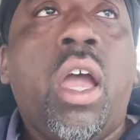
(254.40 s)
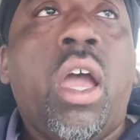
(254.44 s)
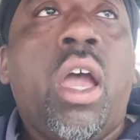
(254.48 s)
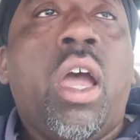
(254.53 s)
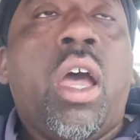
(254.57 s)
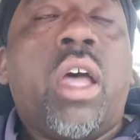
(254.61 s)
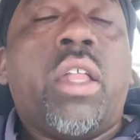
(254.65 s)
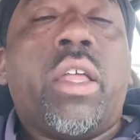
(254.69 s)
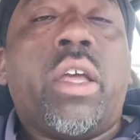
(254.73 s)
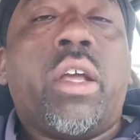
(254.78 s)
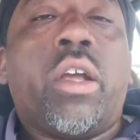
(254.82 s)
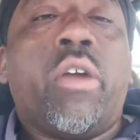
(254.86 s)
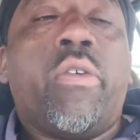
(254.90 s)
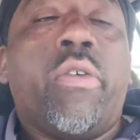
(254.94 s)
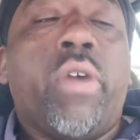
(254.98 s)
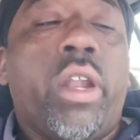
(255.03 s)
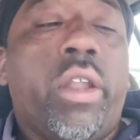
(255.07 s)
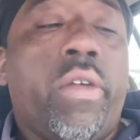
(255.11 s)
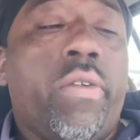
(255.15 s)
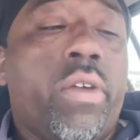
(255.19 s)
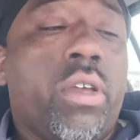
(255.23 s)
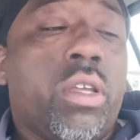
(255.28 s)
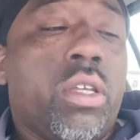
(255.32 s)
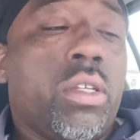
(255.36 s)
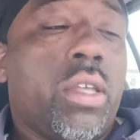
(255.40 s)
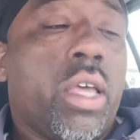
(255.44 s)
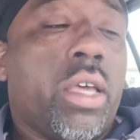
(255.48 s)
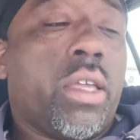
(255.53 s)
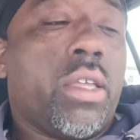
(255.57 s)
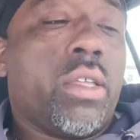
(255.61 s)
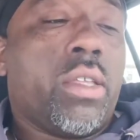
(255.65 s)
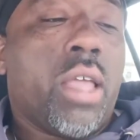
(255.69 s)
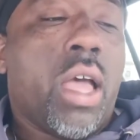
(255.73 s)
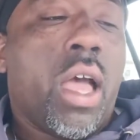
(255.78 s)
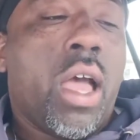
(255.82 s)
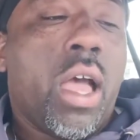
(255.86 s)
they got ready for the second
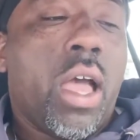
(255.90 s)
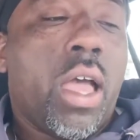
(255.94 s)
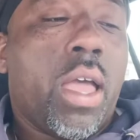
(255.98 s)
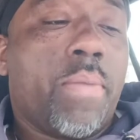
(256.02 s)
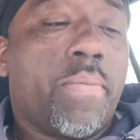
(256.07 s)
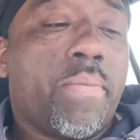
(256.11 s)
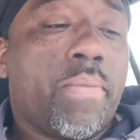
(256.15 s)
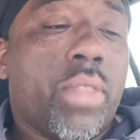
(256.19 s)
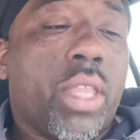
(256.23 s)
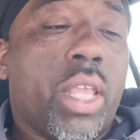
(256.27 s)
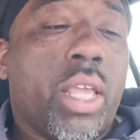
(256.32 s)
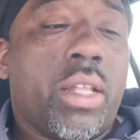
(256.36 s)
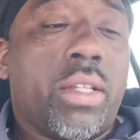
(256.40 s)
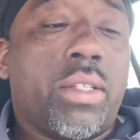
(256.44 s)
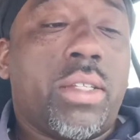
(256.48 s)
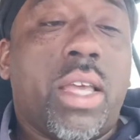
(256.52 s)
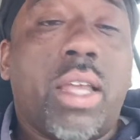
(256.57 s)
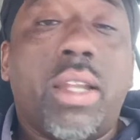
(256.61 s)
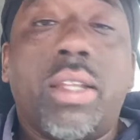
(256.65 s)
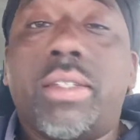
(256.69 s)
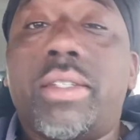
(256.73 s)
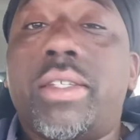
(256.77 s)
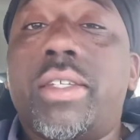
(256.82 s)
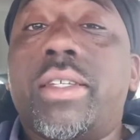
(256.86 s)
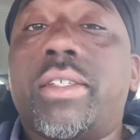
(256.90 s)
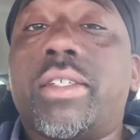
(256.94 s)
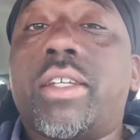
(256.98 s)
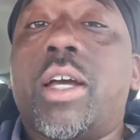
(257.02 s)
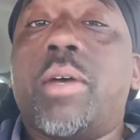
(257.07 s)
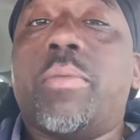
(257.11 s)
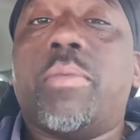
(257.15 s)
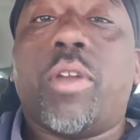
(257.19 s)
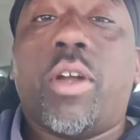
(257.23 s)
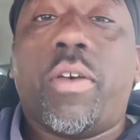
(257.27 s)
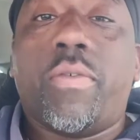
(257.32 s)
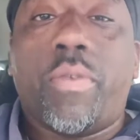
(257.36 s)
time, and Tennessee is
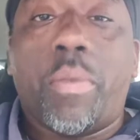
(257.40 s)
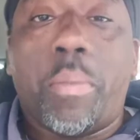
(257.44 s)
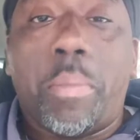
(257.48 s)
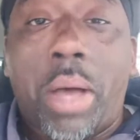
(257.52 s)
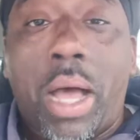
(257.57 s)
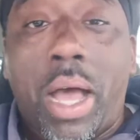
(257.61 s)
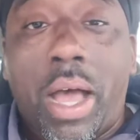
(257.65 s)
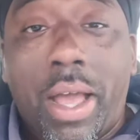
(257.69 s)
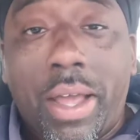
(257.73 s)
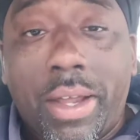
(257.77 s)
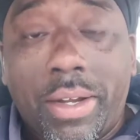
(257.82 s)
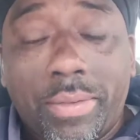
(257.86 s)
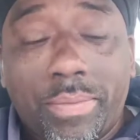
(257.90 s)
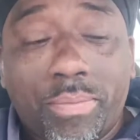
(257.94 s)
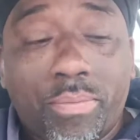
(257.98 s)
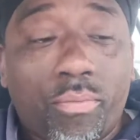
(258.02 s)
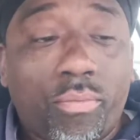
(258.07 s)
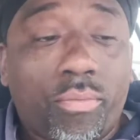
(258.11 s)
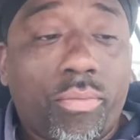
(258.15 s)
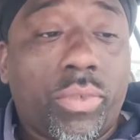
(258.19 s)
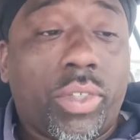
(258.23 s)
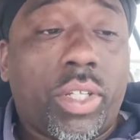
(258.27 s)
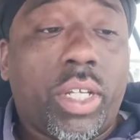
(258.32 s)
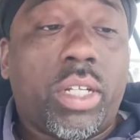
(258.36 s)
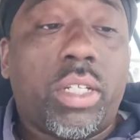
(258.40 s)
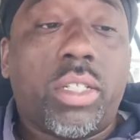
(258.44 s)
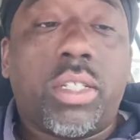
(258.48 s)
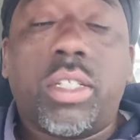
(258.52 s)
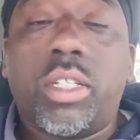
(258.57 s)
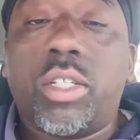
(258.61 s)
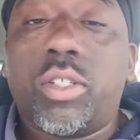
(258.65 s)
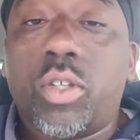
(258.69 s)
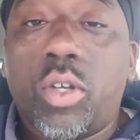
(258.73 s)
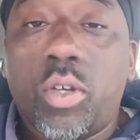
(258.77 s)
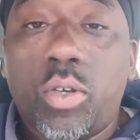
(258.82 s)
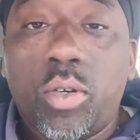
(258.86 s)
coming off a bye. Tennessee
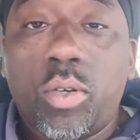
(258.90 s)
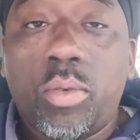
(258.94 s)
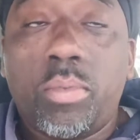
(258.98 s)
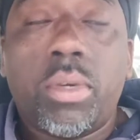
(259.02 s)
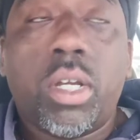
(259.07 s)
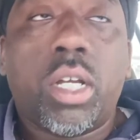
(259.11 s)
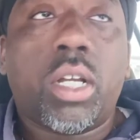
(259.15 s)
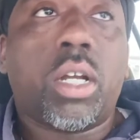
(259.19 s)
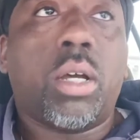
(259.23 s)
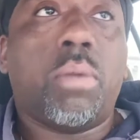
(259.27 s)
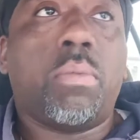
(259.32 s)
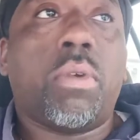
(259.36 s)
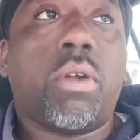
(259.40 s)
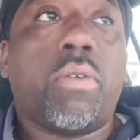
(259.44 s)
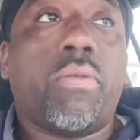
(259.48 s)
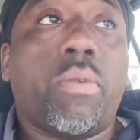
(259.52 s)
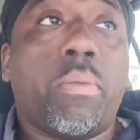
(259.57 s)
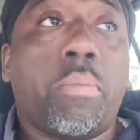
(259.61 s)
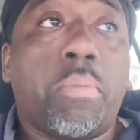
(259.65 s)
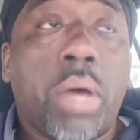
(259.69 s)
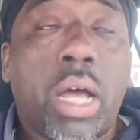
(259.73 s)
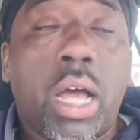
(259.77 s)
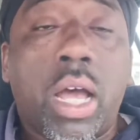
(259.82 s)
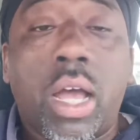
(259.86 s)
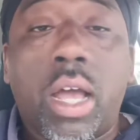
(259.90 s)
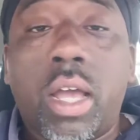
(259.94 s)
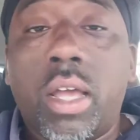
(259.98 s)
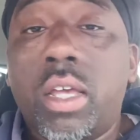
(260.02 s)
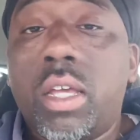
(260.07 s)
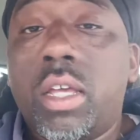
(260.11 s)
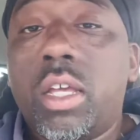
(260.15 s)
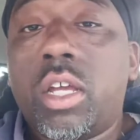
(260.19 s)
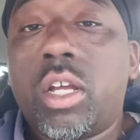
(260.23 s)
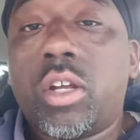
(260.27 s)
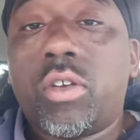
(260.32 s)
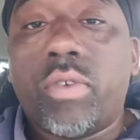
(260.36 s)
is home, coming off a bye.
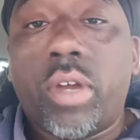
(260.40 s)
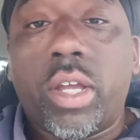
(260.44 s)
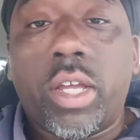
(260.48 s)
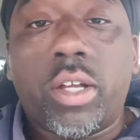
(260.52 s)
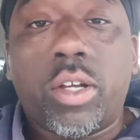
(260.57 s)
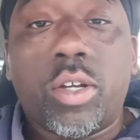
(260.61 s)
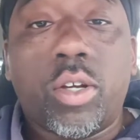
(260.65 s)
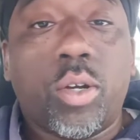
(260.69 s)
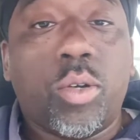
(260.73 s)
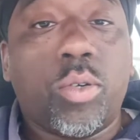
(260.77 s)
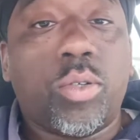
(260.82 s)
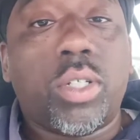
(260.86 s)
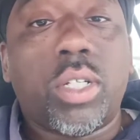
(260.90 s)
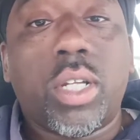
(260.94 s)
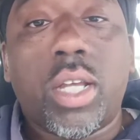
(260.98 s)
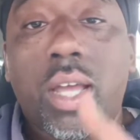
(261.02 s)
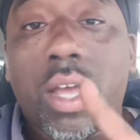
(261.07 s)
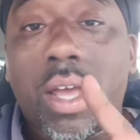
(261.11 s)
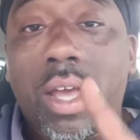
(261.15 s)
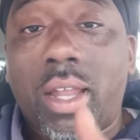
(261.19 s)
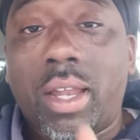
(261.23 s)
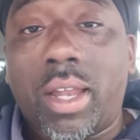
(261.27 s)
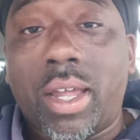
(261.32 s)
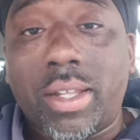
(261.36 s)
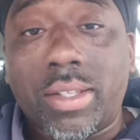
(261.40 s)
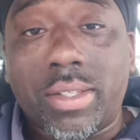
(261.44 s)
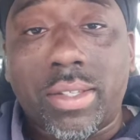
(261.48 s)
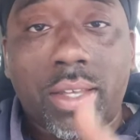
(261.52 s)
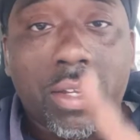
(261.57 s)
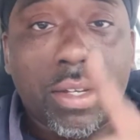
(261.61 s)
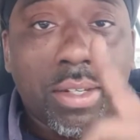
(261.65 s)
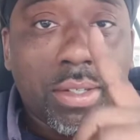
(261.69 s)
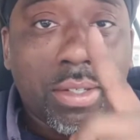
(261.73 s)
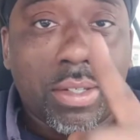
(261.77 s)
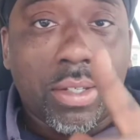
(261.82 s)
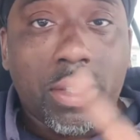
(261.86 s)
Great coach. I like
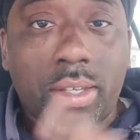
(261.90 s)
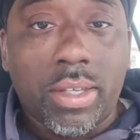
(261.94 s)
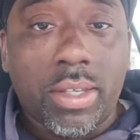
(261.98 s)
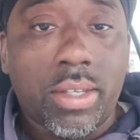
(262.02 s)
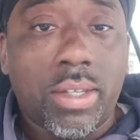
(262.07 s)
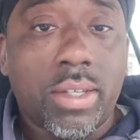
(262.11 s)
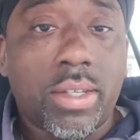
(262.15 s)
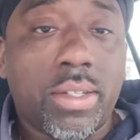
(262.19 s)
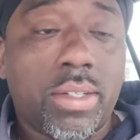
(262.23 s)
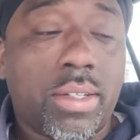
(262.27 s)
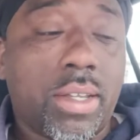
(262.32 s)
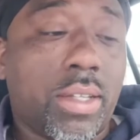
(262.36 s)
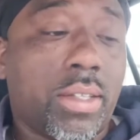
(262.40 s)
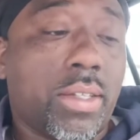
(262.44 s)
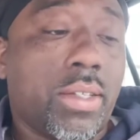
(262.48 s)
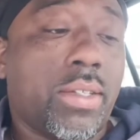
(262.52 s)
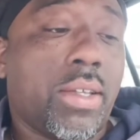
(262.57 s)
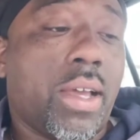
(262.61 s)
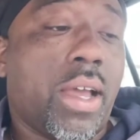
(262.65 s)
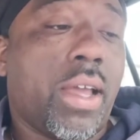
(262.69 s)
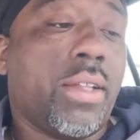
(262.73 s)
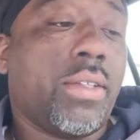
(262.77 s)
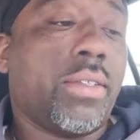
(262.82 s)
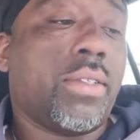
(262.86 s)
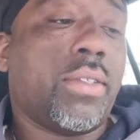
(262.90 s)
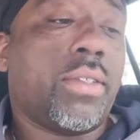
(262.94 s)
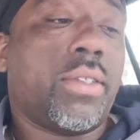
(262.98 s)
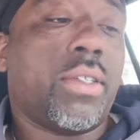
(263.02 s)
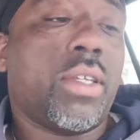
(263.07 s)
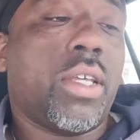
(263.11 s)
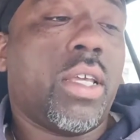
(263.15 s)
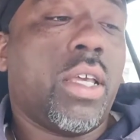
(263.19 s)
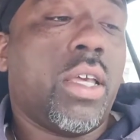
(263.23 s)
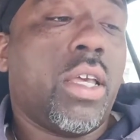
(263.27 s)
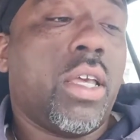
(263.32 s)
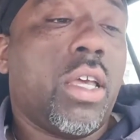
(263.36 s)
Tennessee. Take the Titans.
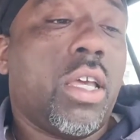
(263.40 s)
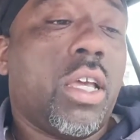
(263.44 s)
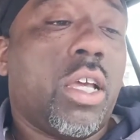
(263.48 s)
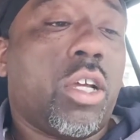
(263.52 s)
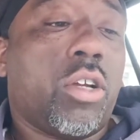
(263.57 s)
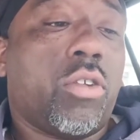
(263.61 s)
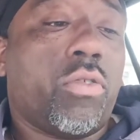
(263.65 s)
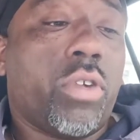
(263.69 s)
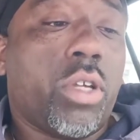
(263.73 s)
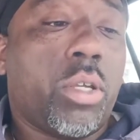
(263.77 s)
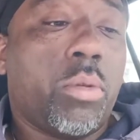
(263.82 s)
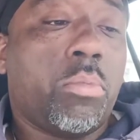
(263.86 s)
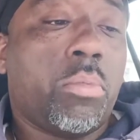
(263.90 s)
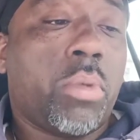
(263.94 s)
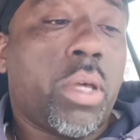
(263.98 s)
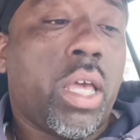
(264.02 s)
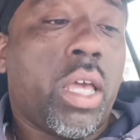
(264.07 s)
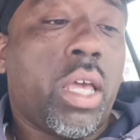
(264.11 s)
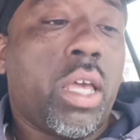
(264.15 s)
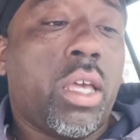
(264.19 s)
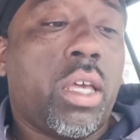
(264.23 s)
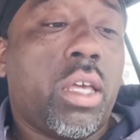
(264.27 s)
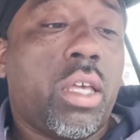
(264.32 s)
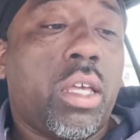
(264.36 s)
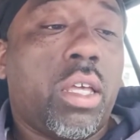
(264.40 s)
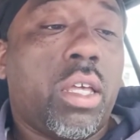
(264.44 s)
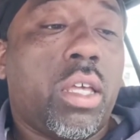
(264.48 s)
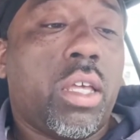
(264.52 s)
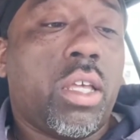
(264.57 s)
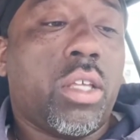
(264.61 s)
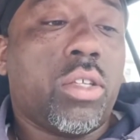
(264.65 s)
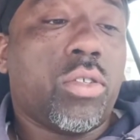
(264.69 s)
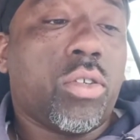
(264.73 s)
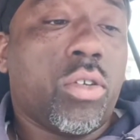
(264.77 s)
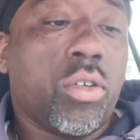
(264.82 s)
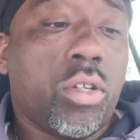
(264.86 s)
Green Bay
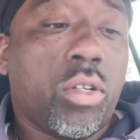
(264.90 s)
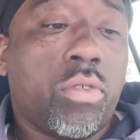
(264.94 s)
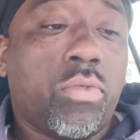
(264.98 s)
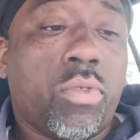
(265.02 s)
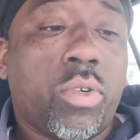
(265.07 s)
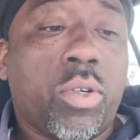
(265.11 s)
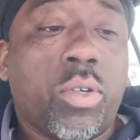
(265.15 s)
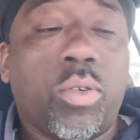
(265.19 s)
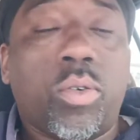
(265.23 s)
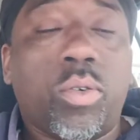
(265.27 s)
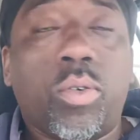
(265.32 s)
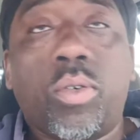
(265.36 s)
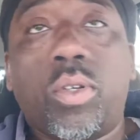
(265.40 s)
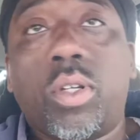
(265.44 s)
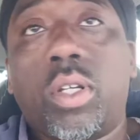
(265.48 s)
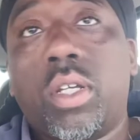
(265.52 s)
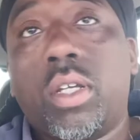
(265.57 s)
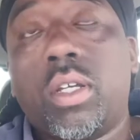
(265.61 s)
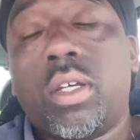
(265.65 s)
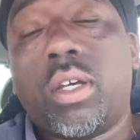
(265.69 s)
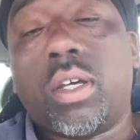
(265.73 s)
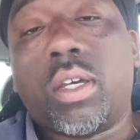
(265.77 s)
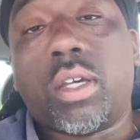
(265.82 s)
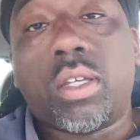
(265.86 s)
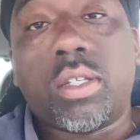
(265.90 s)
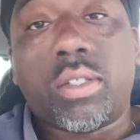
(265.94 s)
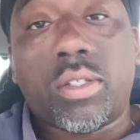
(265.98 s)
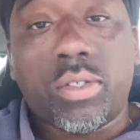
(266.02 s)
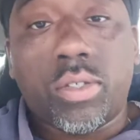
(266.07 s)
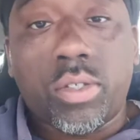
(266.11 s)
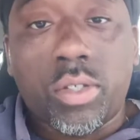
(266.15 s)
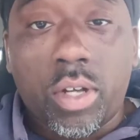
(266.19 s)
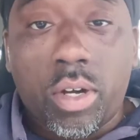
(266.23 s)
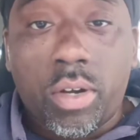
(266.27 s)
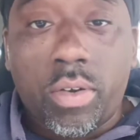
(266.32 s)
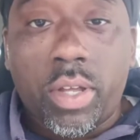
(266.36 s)
is on the road against the
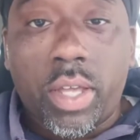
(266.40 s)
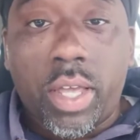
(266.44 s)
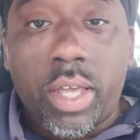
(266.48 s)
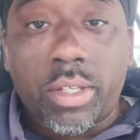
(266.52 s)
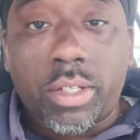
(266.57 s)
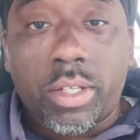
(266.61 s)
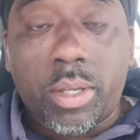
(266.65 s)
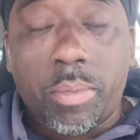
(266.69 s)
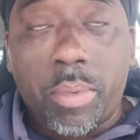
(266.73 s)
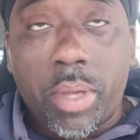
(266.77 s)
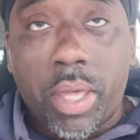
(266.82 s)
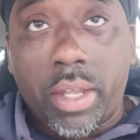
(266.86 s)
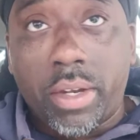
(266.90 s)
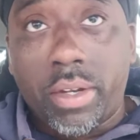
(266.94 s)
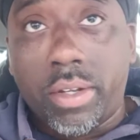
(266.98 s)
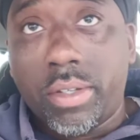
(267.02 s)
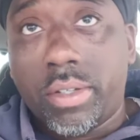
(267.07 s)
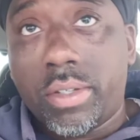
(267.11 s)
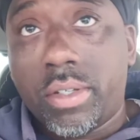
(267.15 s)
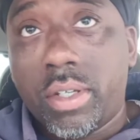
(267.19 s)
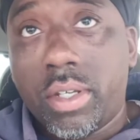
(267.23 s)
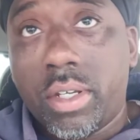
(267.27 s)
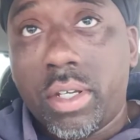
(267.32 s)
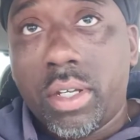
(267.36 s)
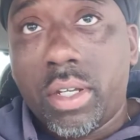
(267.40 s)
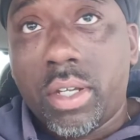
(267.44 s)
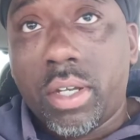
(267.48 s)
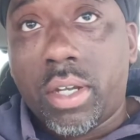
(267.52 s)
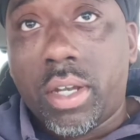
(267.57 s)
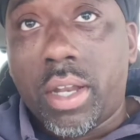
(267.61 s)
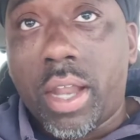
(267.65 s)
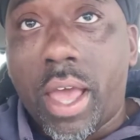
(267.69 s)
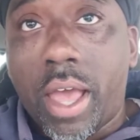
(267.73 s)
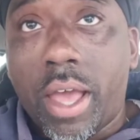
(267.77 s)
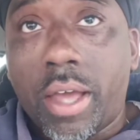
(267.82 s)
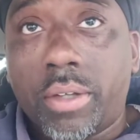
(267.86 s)
sorry-ass Commanders.
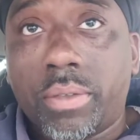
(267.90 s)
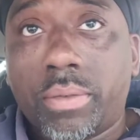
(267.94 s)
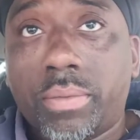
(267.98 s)
Now,